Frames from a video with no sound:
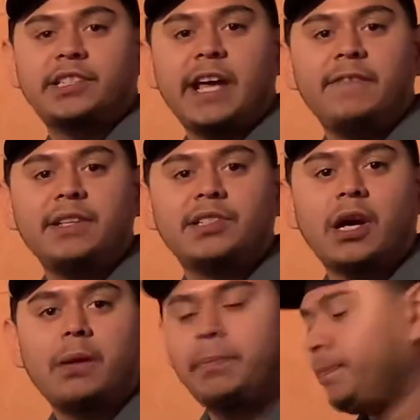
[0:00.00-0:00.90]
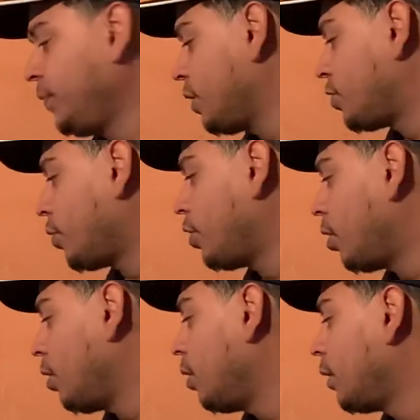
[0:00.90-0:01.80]
savings up, so
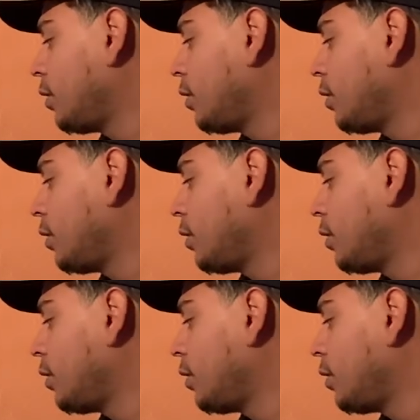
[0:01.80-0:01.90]
your